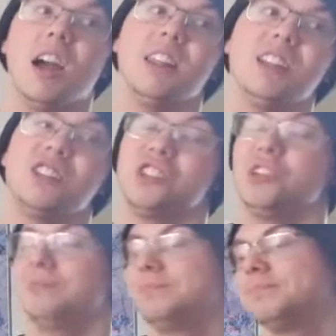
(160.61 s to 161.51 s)
I think so.
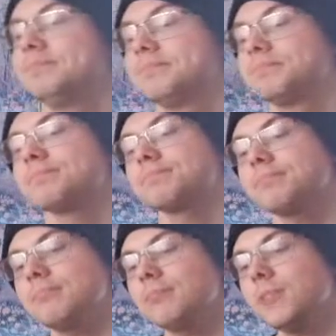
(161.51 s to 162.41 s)

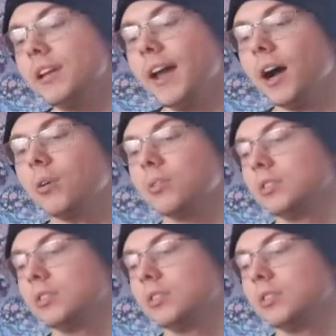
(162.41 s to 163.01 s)
Now,